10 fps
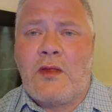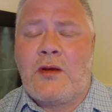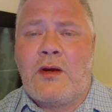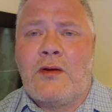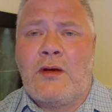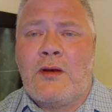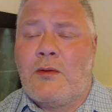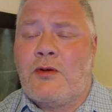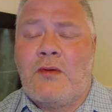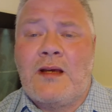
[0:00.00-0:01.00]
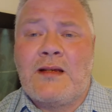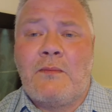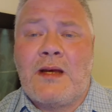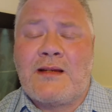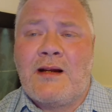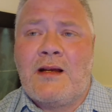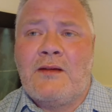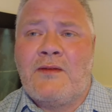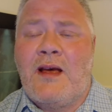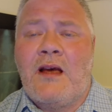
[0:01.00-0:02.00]
They're going to create a better life
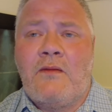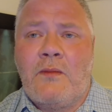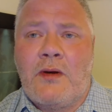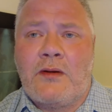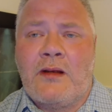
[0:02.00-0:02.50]
for everybody.